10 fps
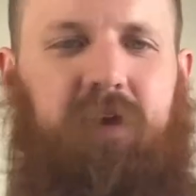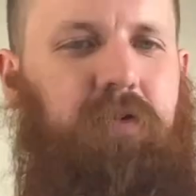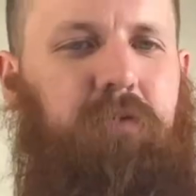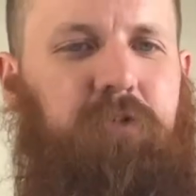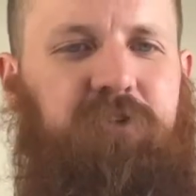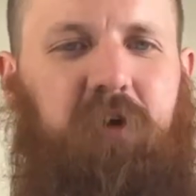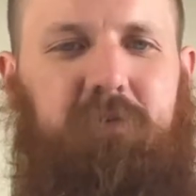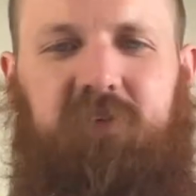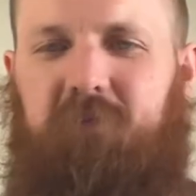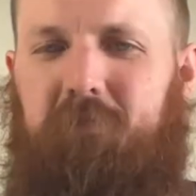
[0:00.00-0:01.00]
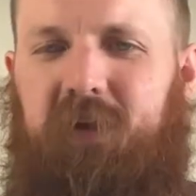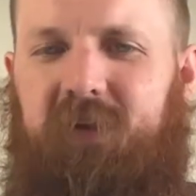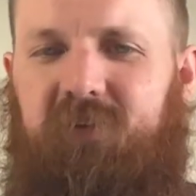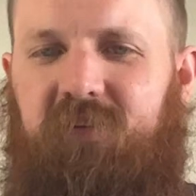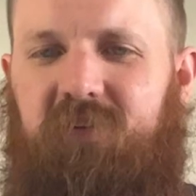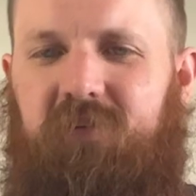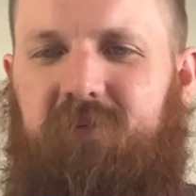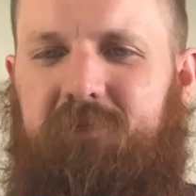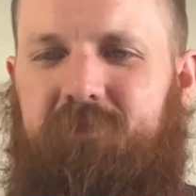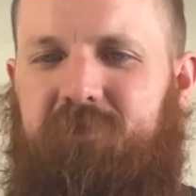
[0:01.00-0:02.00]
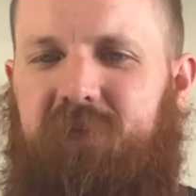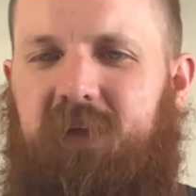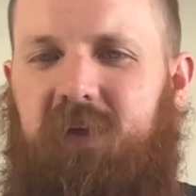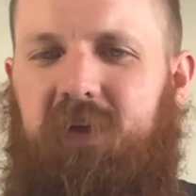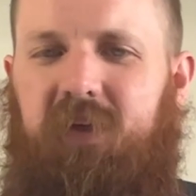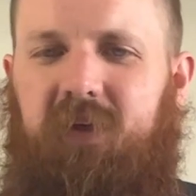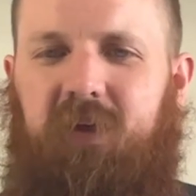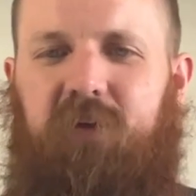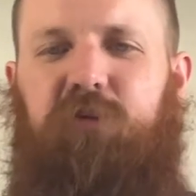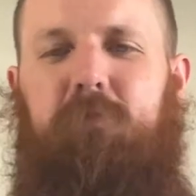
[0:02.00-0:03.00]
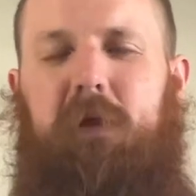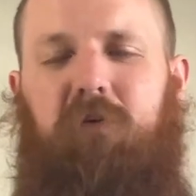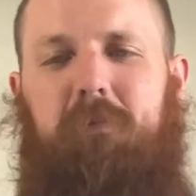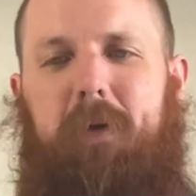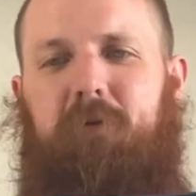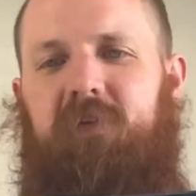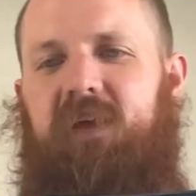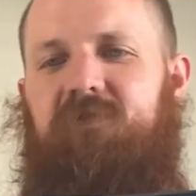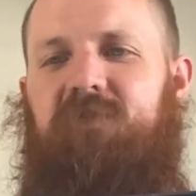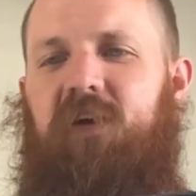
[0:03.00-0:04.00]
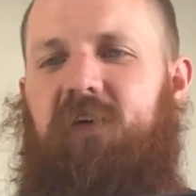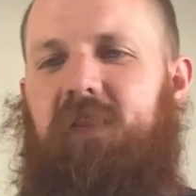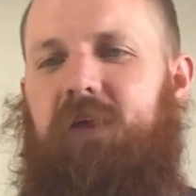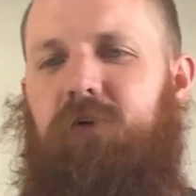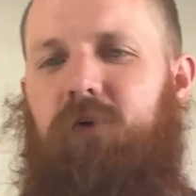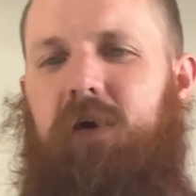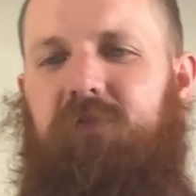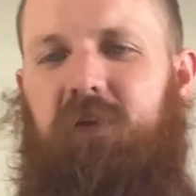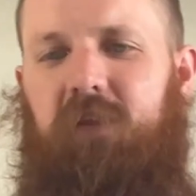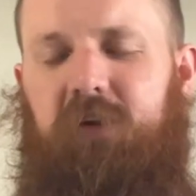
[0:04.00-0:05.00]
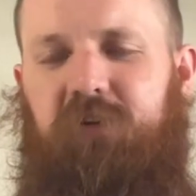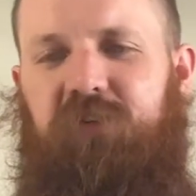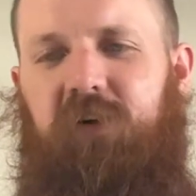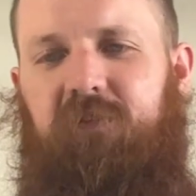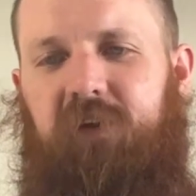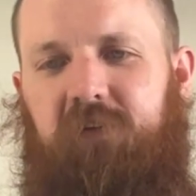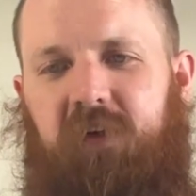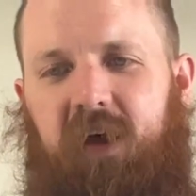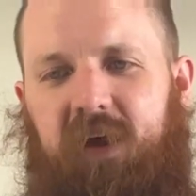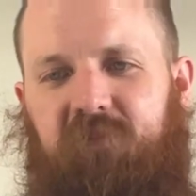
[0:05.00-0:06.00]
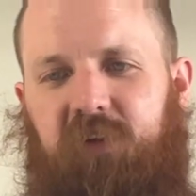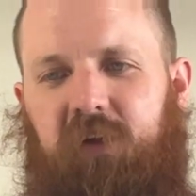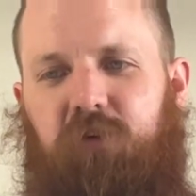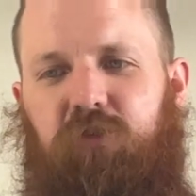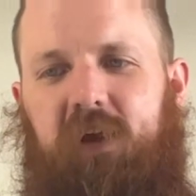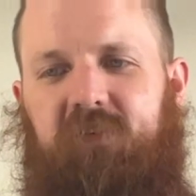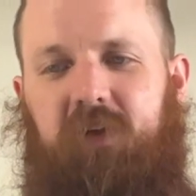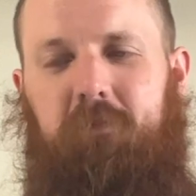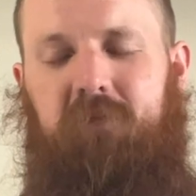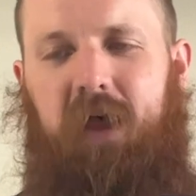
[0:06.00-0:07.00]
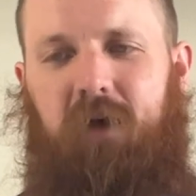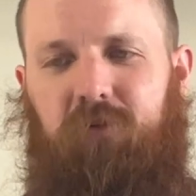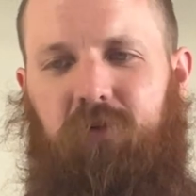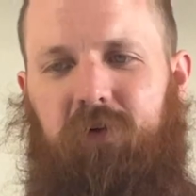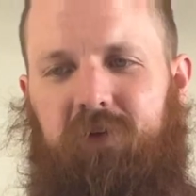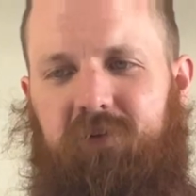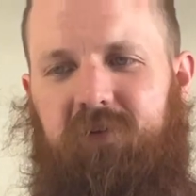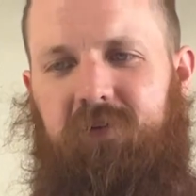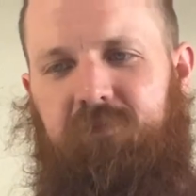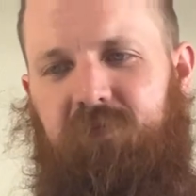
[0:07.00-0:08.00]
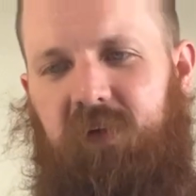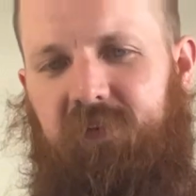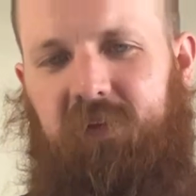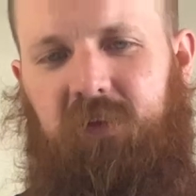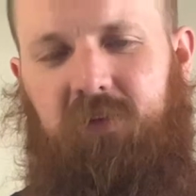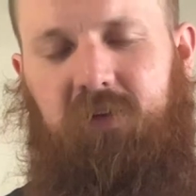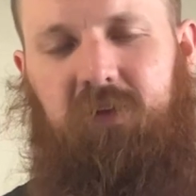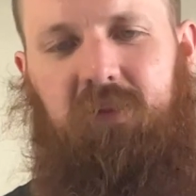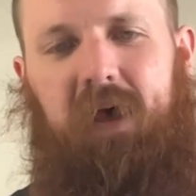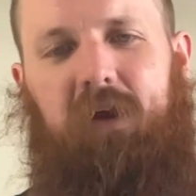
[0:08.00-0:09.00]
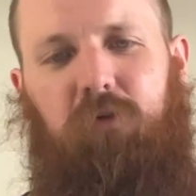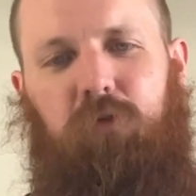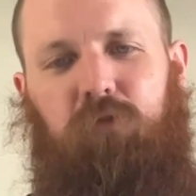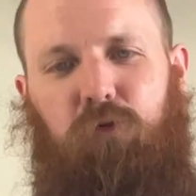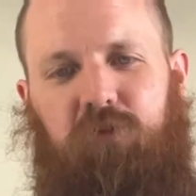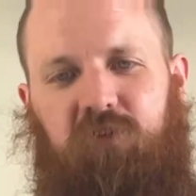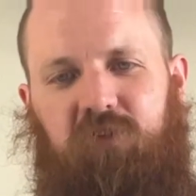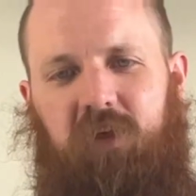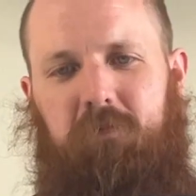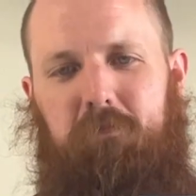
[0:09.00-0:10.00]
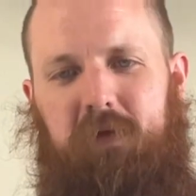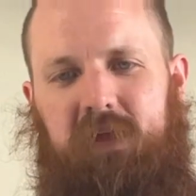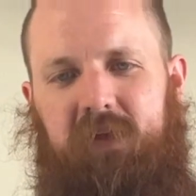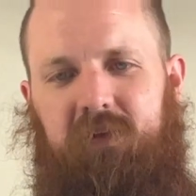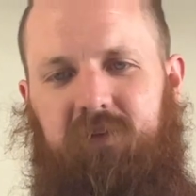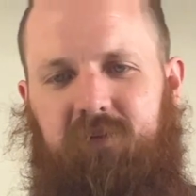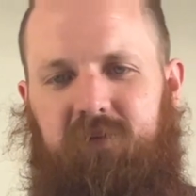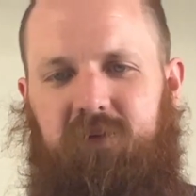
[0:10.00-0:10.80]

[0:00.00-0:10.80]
Then we're jumping some pages. It should be remembered that very little of the literature of their times and country has come down to us, and that the collateral sources and means